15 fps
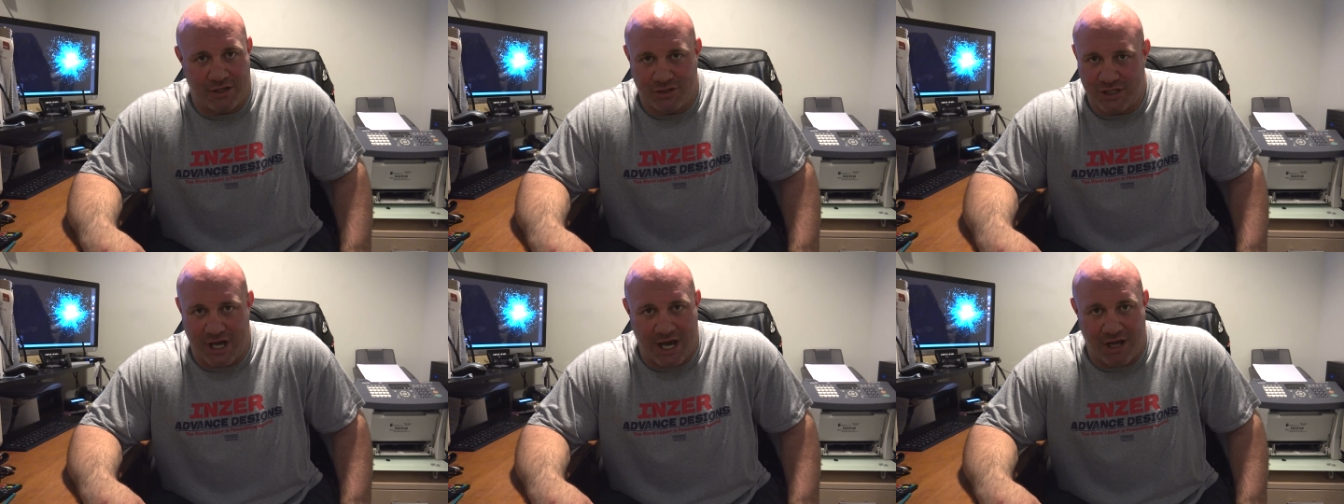
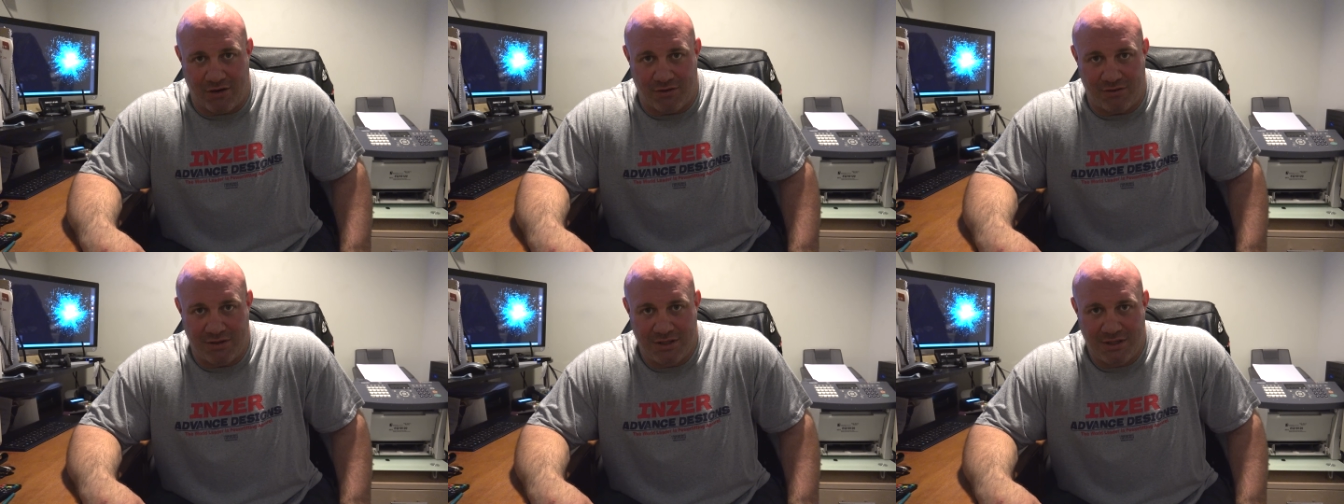
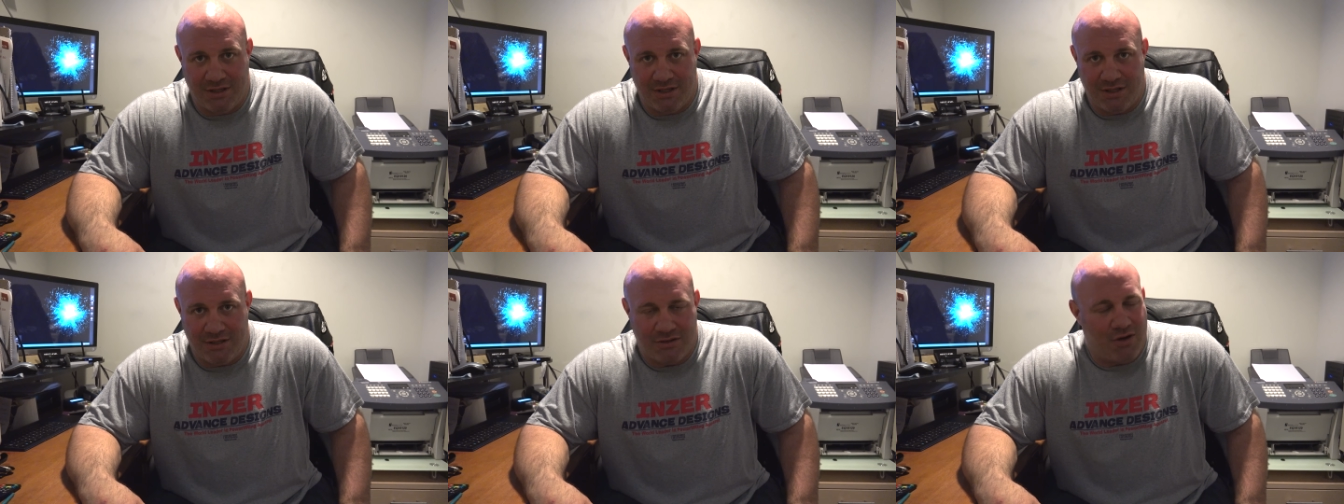channel
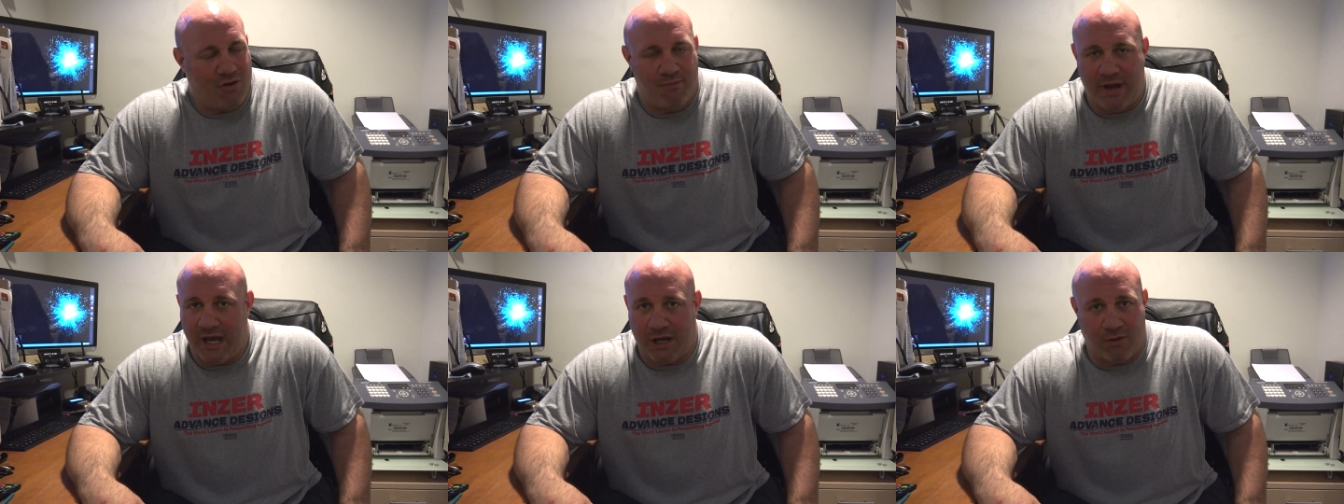don't
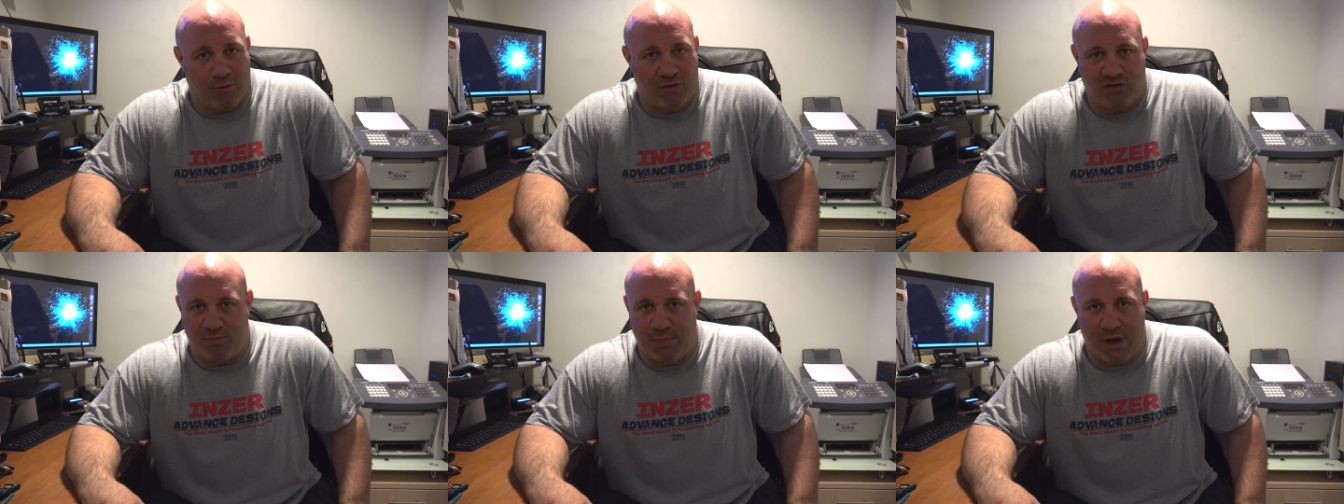make a
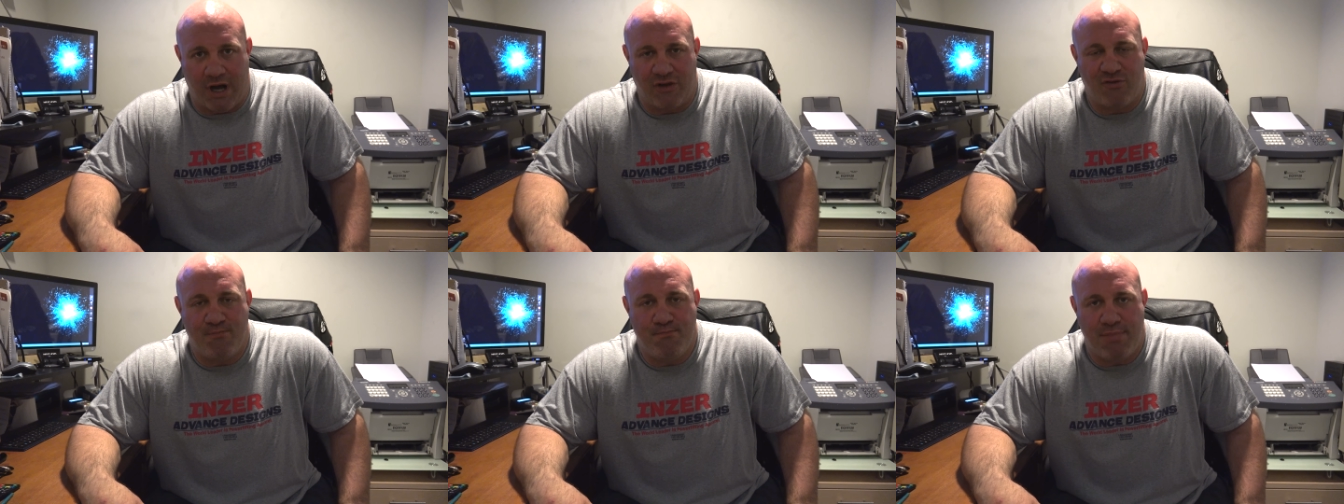response.